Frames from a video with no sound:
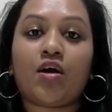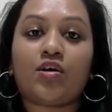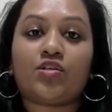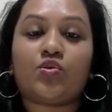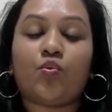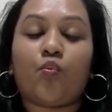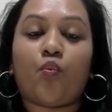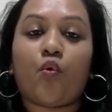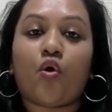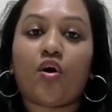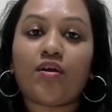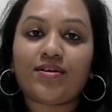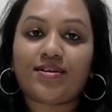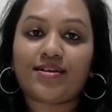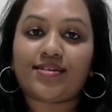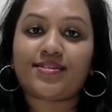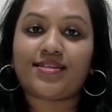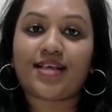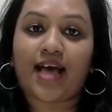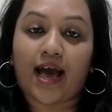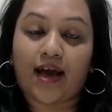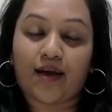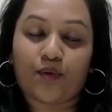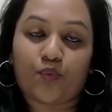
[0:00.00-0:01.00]
So what
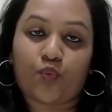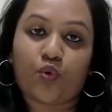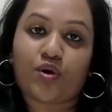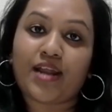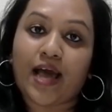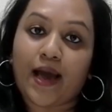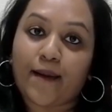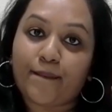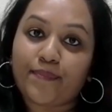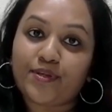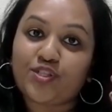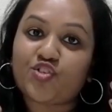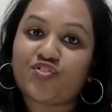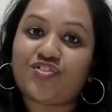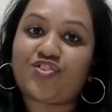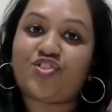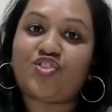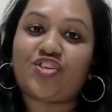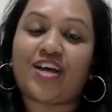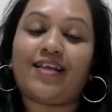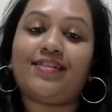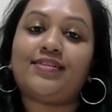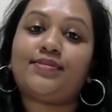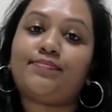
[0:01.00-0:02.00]
happens to
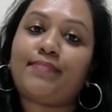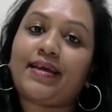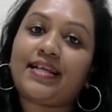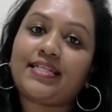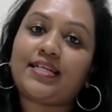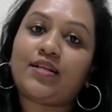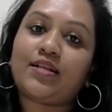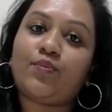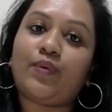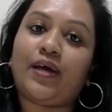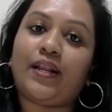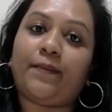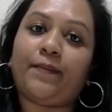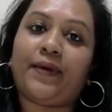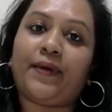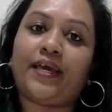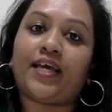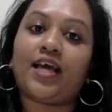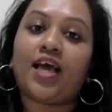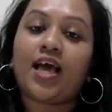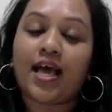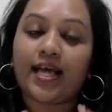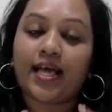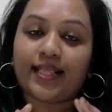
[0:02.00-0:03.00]
the child's mental
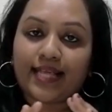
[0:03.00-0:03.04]
well-being?